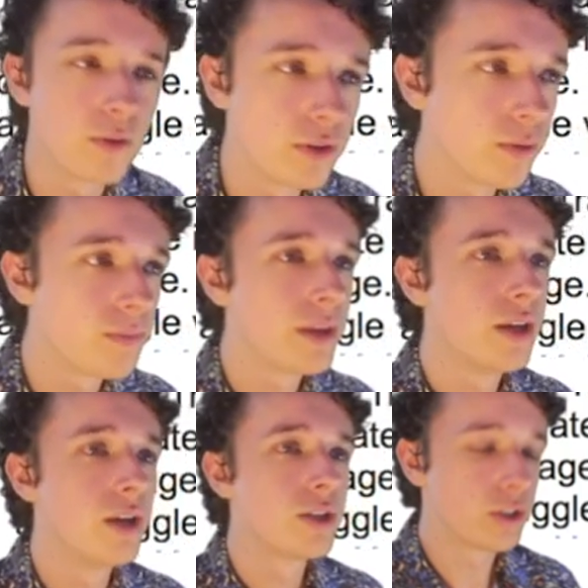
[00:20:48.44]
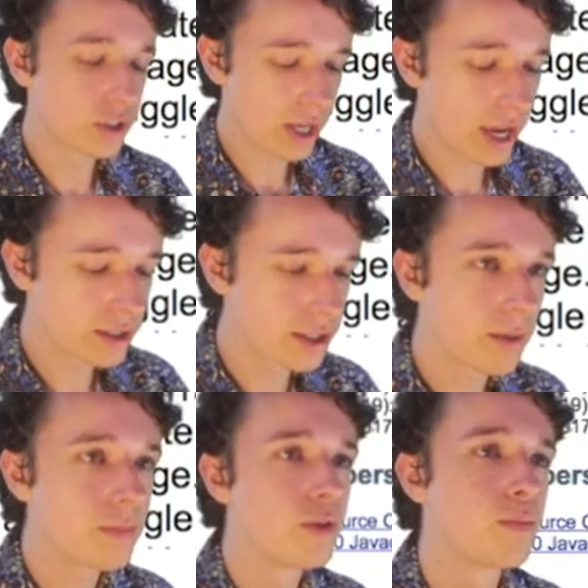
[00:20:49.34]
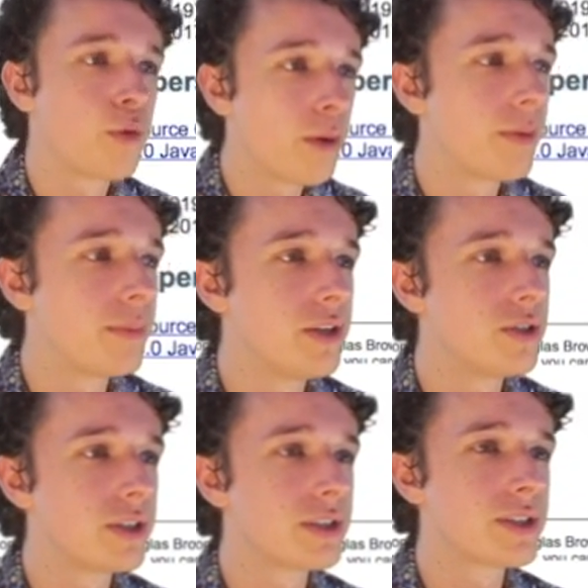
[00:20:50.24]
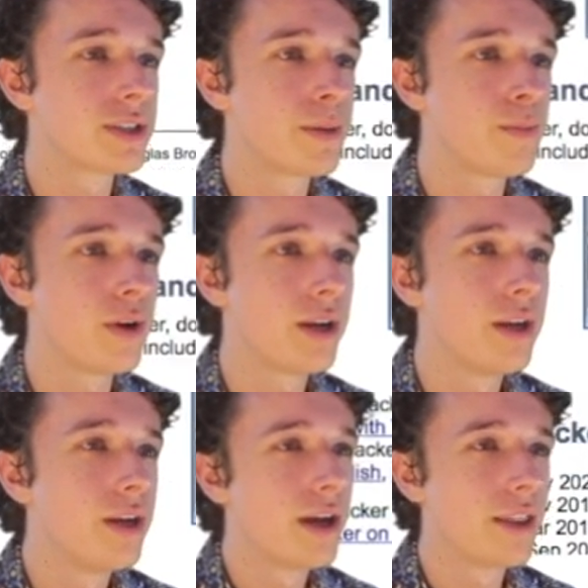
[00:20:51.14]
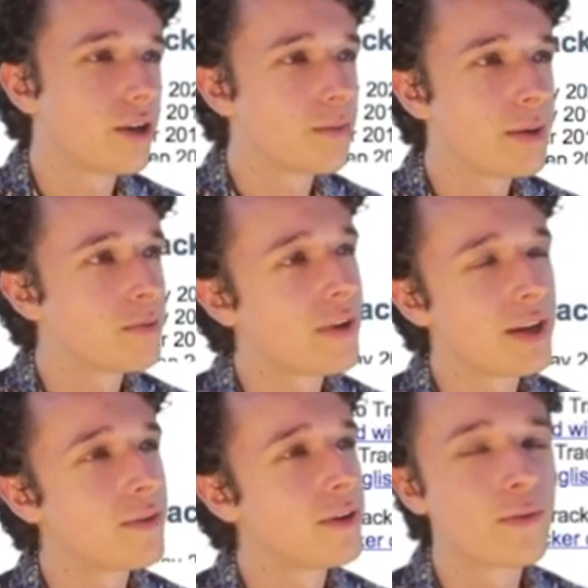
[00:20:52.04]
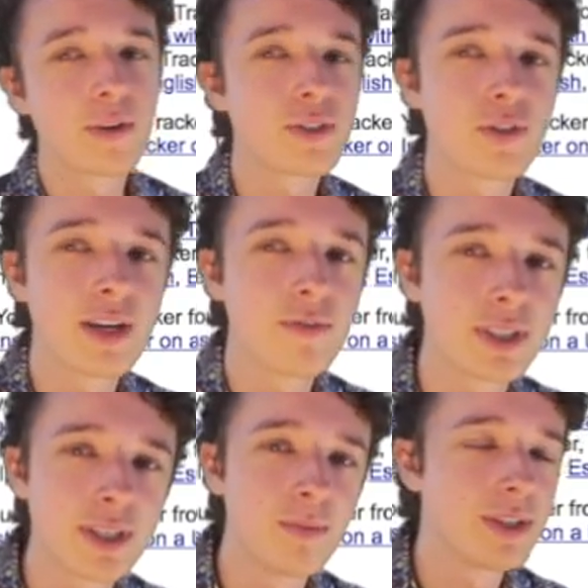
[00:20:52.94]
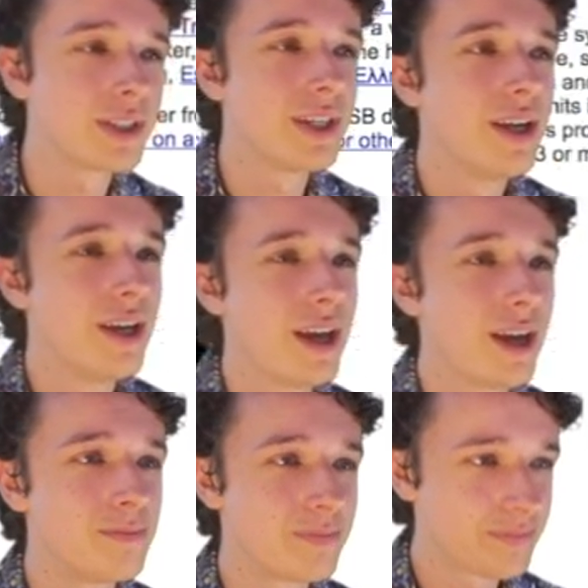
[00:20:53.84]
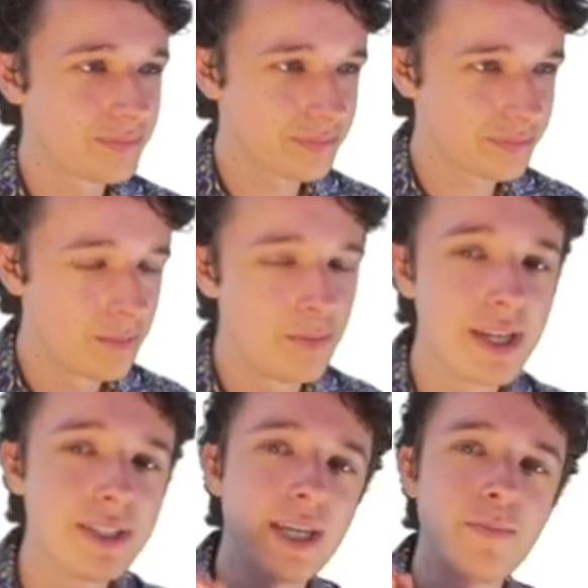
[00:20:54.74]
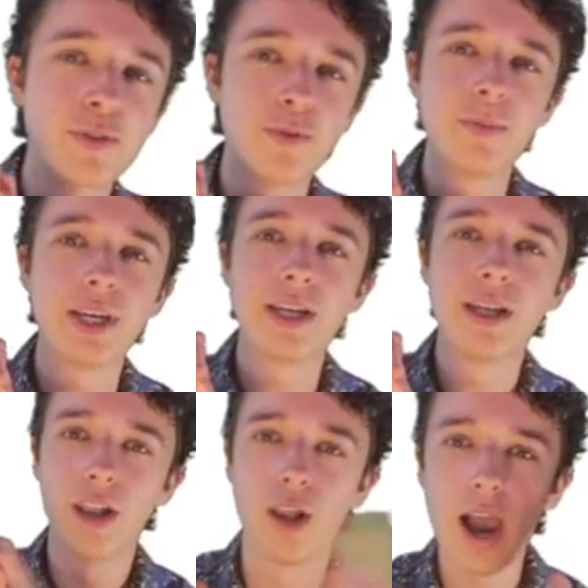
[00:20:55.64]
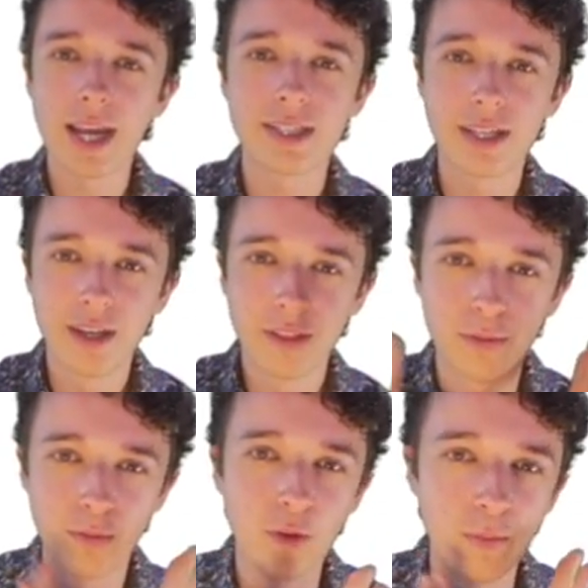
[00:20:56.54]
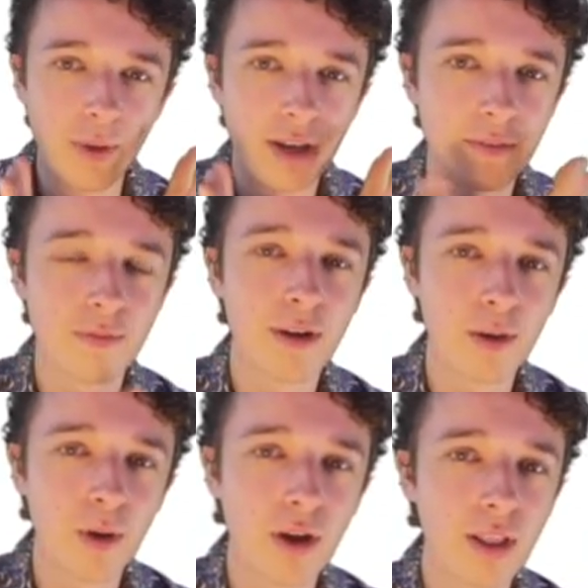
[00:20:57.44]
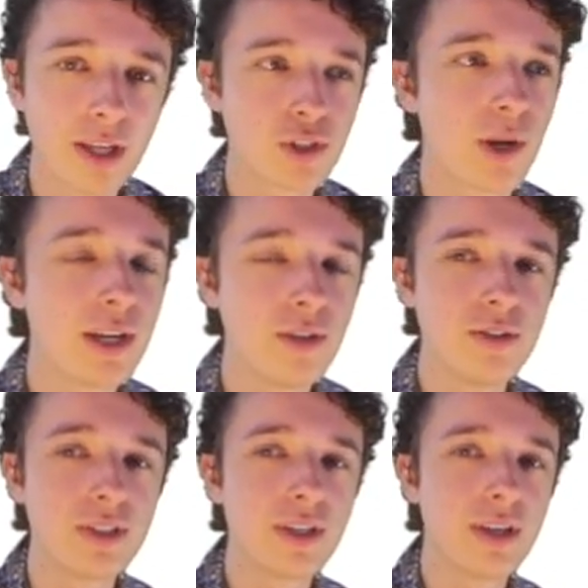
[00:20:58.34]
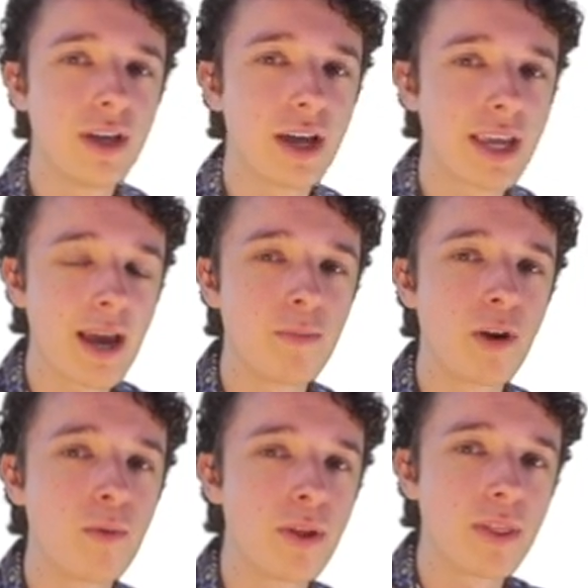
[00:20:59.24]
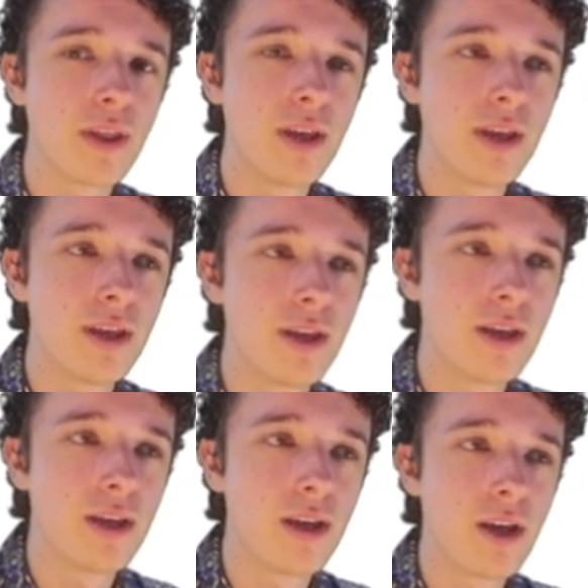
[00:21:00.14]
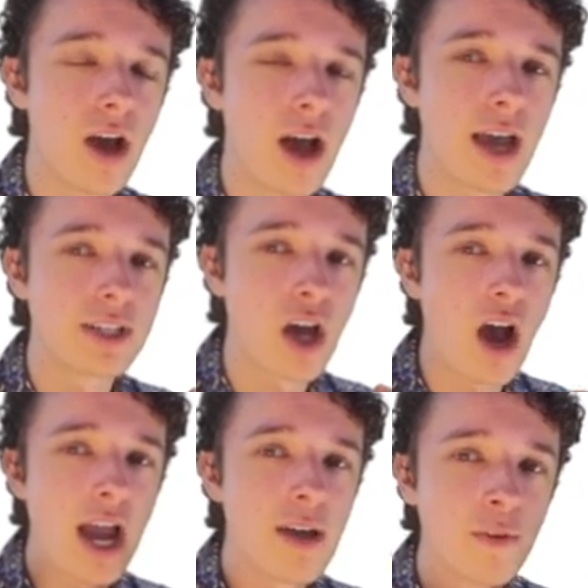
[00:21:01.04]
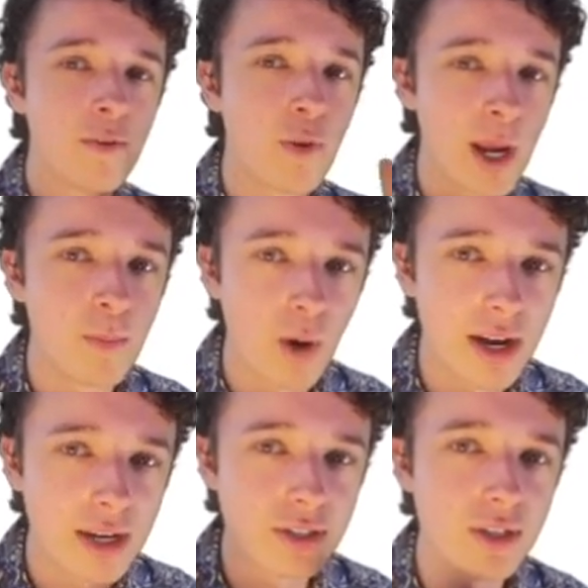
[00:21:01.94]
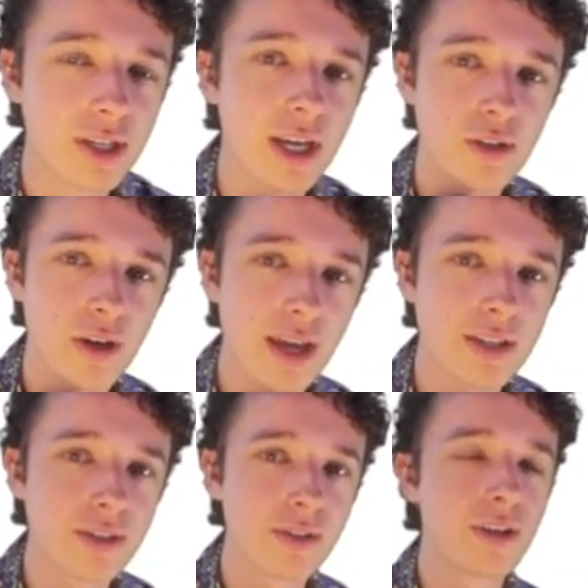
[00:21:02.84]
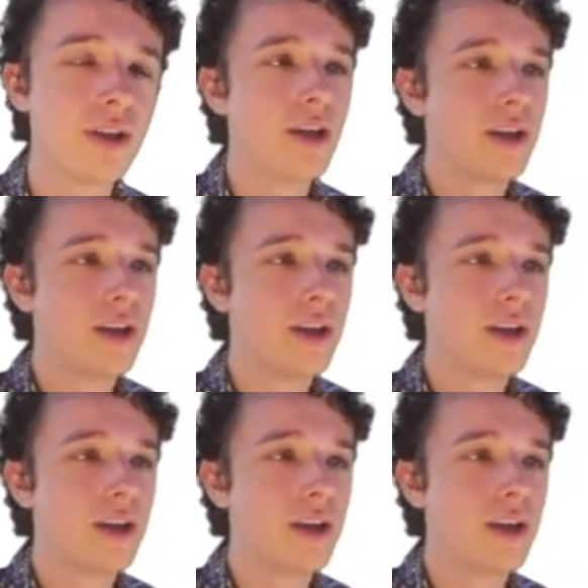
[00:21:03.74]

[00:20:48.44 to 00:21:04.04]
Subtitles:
for you. So just a heads up, you'll probably be using this at some point. A lot of people found it very frustrating for some reason. Big tips would be light the room very well and try and use a camera with as high of a frame rate as you can get your hands on.